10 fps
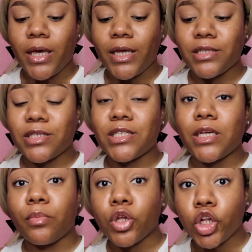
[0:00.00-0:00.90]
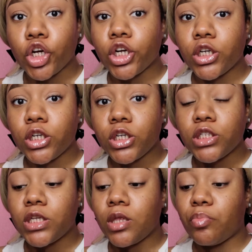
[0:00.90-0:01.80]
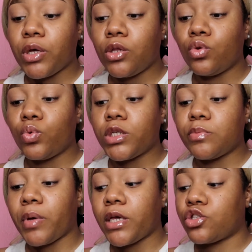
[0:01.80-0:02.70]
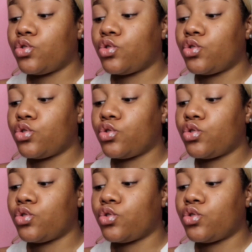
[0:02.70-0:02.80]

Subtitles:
It's similar to the P. Louise base.